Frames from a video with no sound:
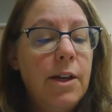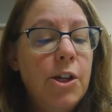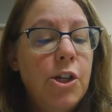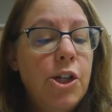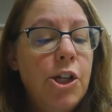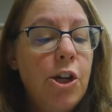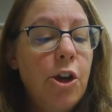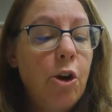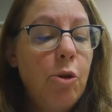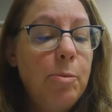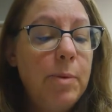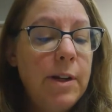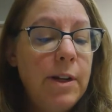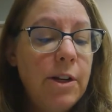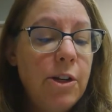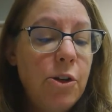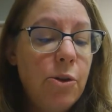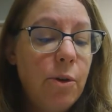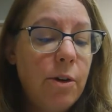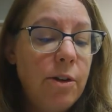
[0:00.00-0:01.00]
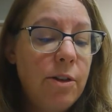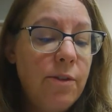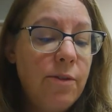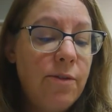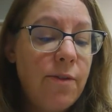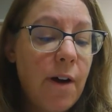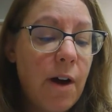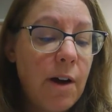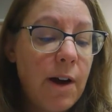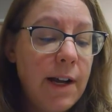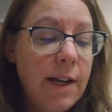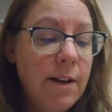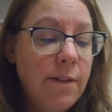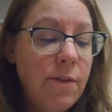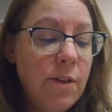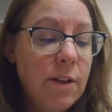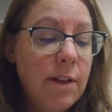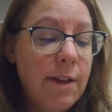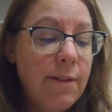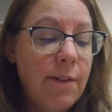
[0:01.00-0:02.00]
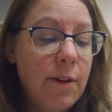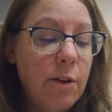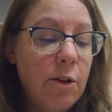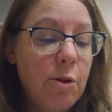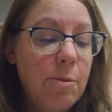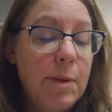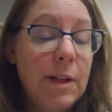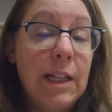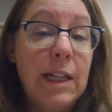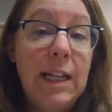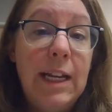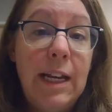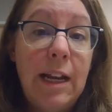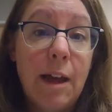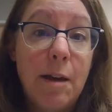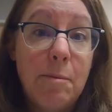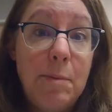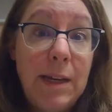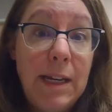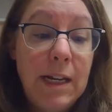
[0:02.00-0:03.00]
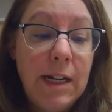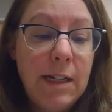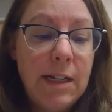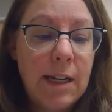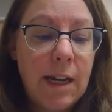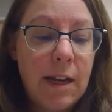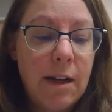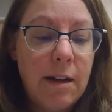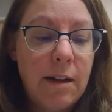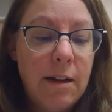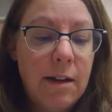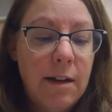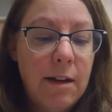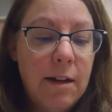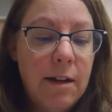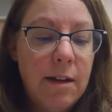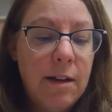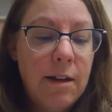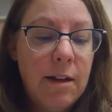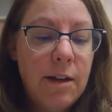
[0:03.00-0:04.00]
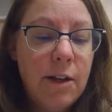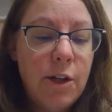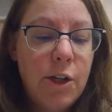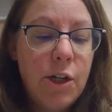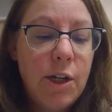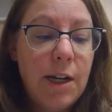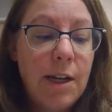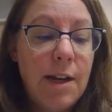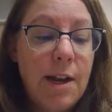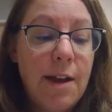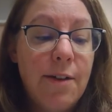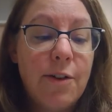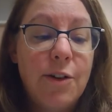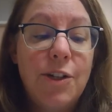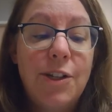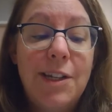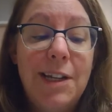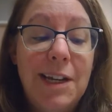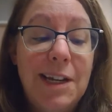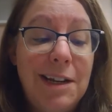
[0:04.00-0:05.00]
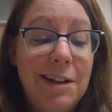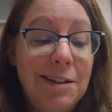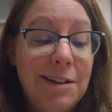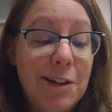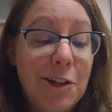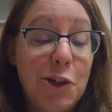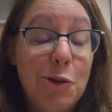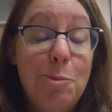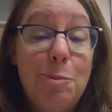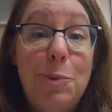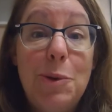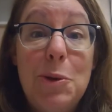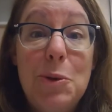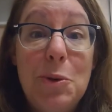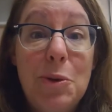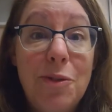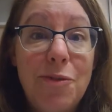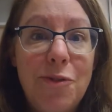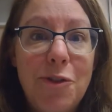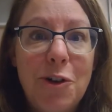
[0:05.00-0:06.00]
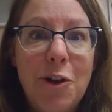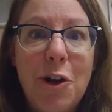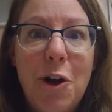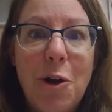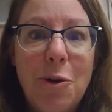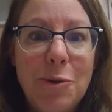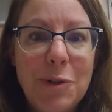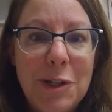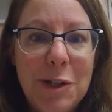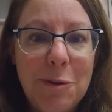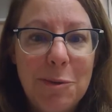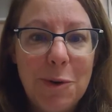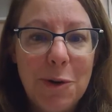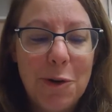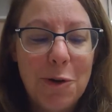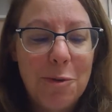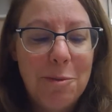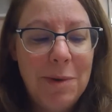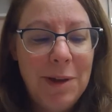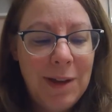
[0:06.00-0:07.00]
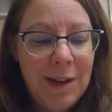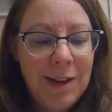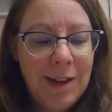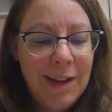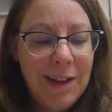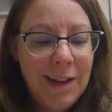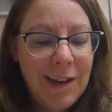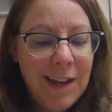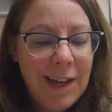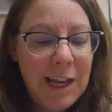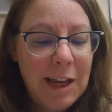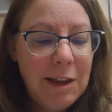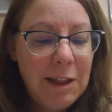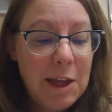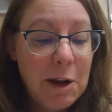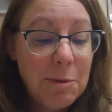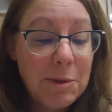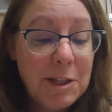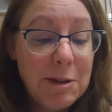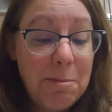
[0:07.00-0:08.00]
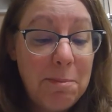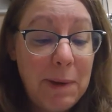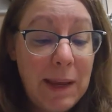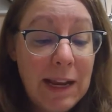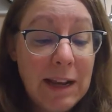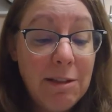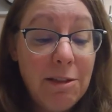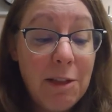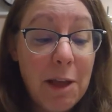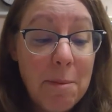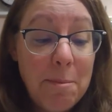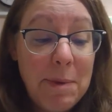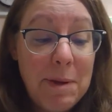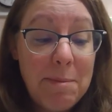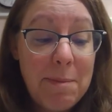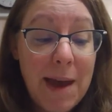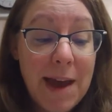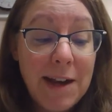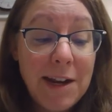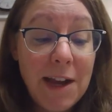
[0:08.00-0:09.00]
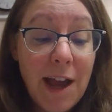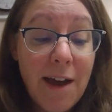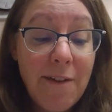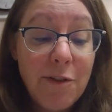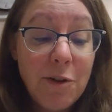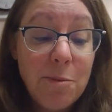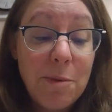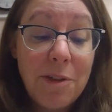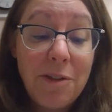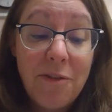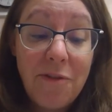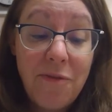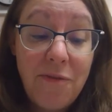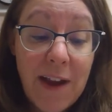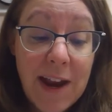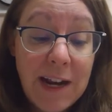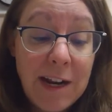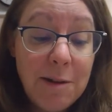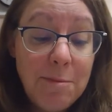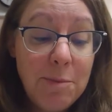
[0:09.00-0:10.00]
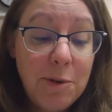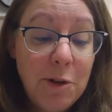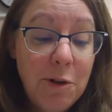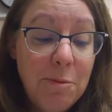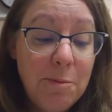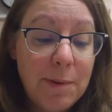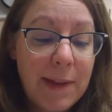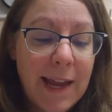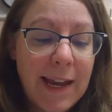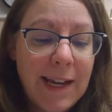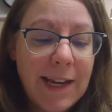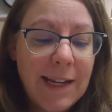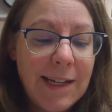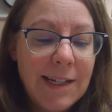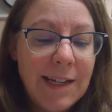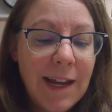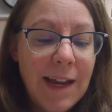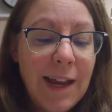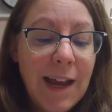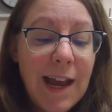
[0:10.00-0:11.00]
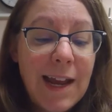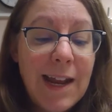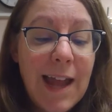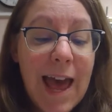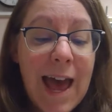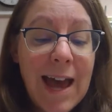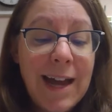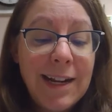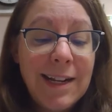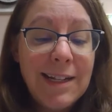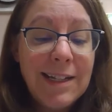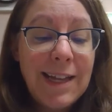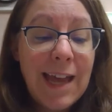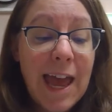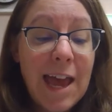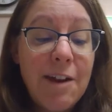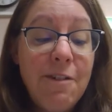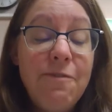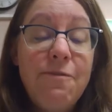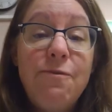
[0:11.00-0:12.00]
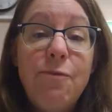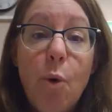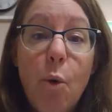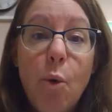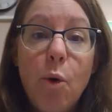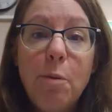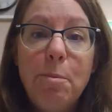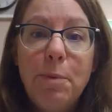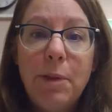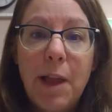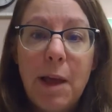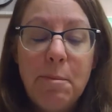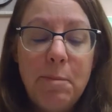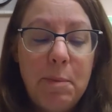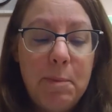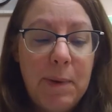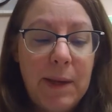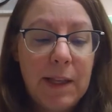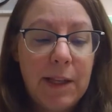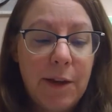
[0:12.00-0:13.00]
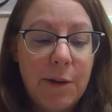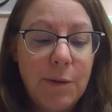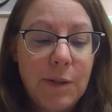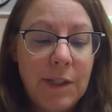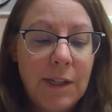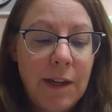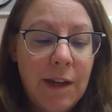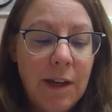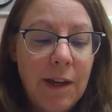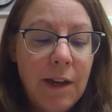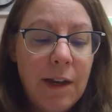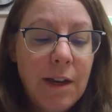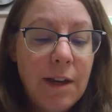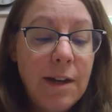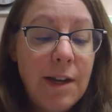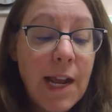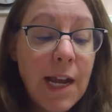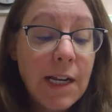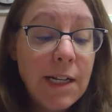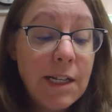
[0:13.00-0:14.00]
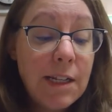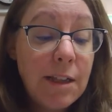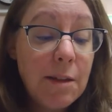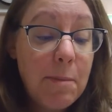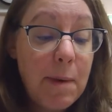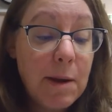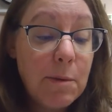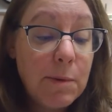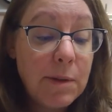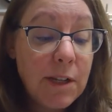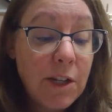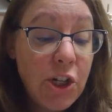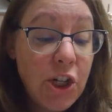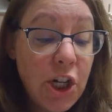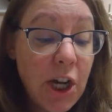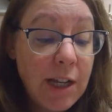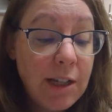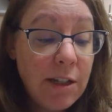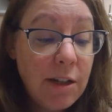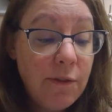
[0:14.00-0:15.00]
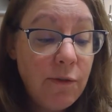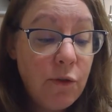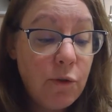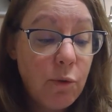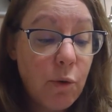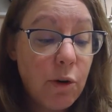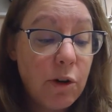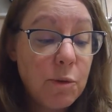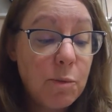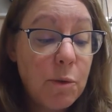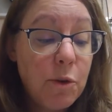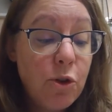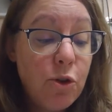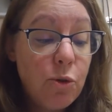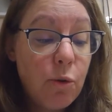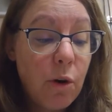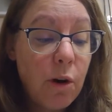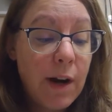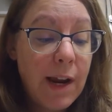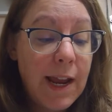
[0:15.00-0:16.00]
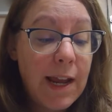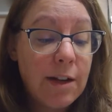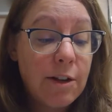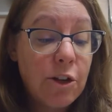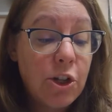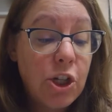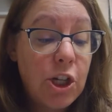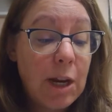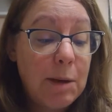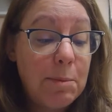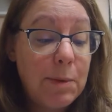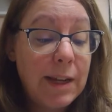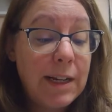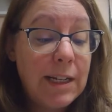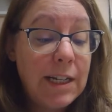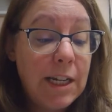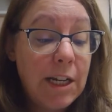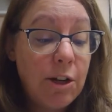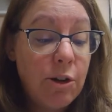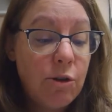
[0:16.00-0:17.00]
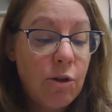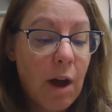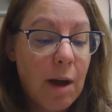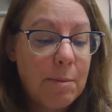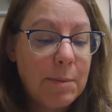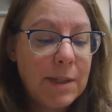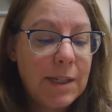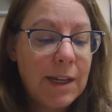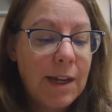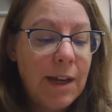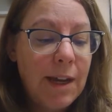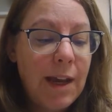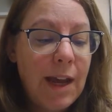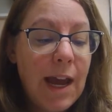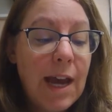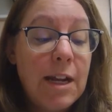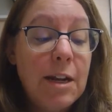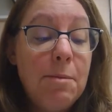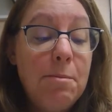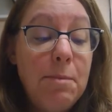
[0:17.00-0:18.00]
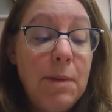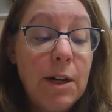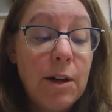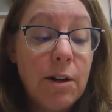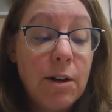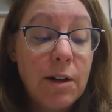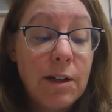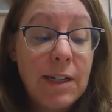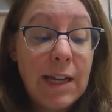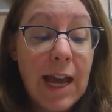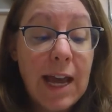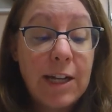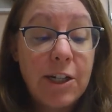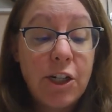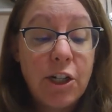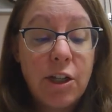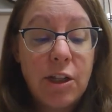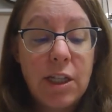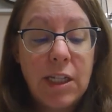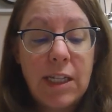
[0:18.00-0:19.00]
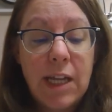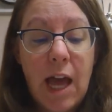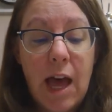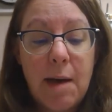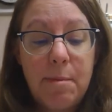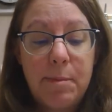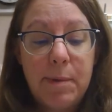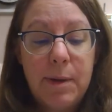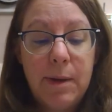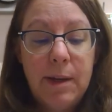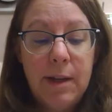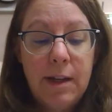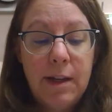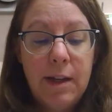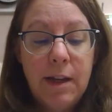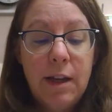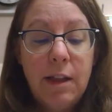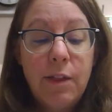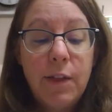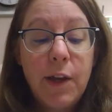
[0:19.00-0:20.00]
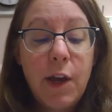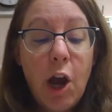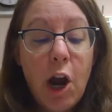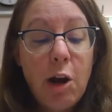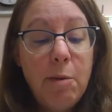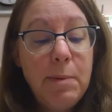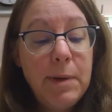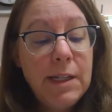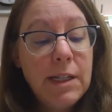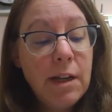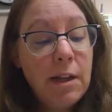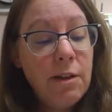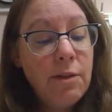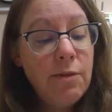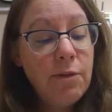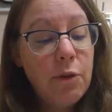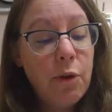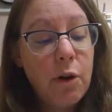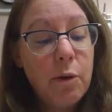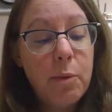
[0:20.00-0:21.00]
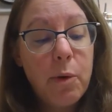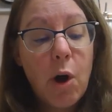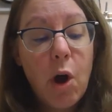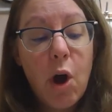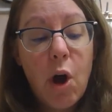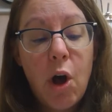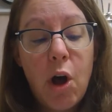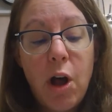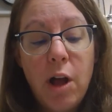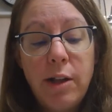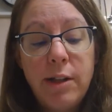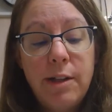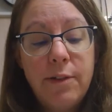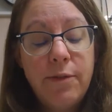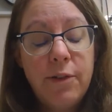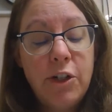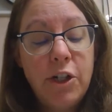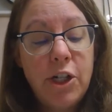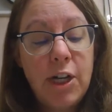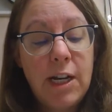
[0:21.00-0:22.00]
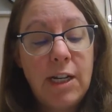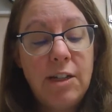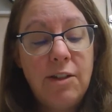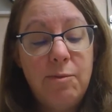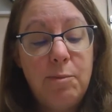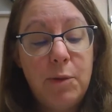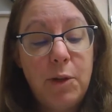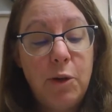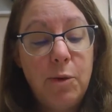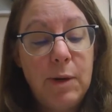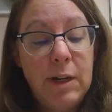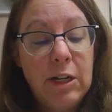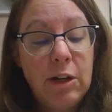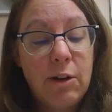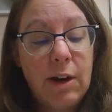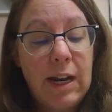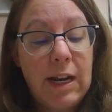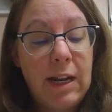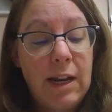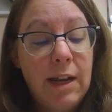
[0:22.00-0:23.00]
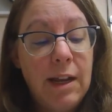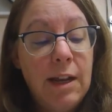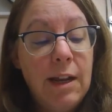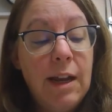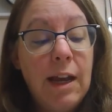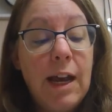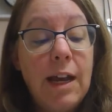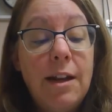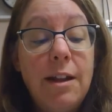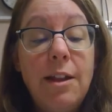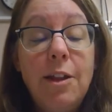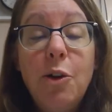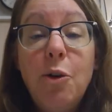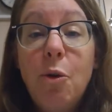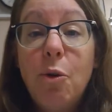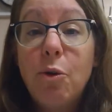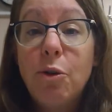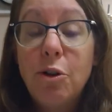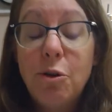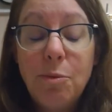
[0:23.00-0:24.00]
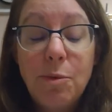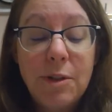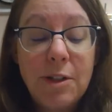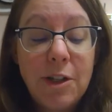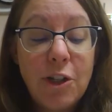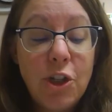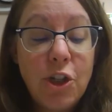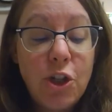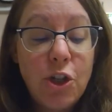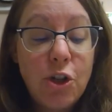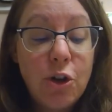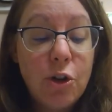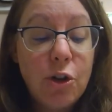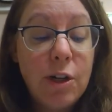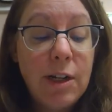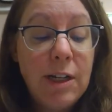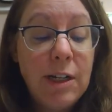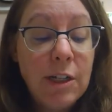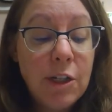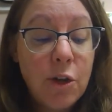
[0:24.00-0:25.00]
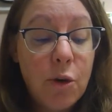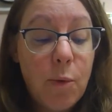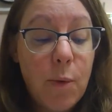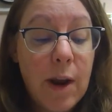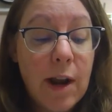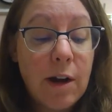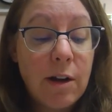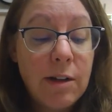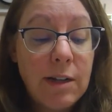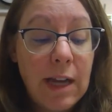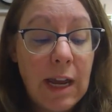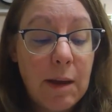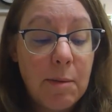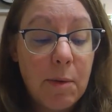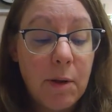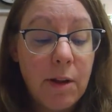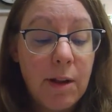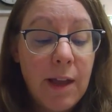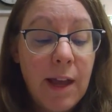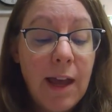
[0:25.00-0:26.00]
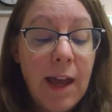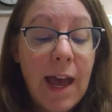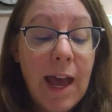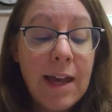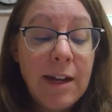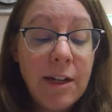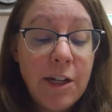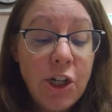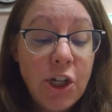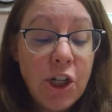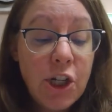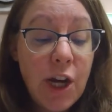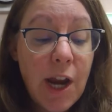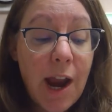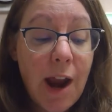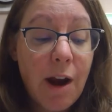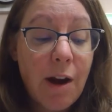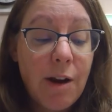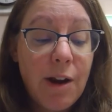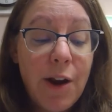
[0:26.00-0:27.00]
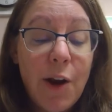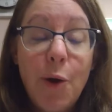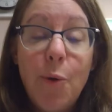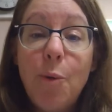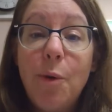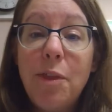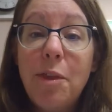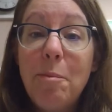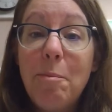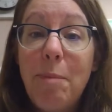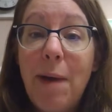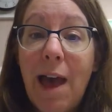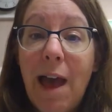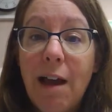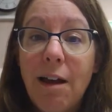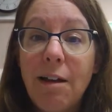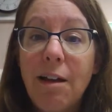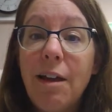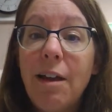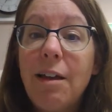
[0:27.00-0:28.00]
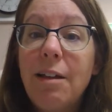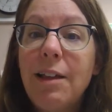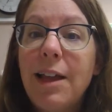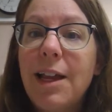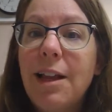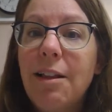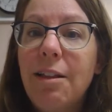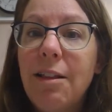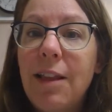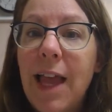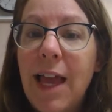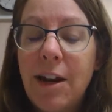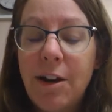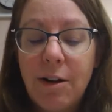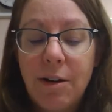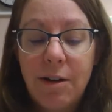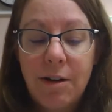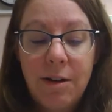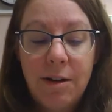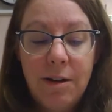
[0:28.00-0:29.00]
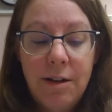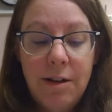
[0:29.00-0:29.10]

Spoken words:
She opened a door at the far end of the living room, and Lina peeked in. She had never seen such a beautiful, cozy room. There was a big, lumpy bed covered with a faded blue blanket, and at its head 4 plump pillows. Next to the bed was a chest of drawers with drawer handles shaped like teardrops, and a mirror attached to the top. The carpets on the floor were all different shades of blue and green, and in the corner was a sturdy, square table and a chair with a back like a ladder.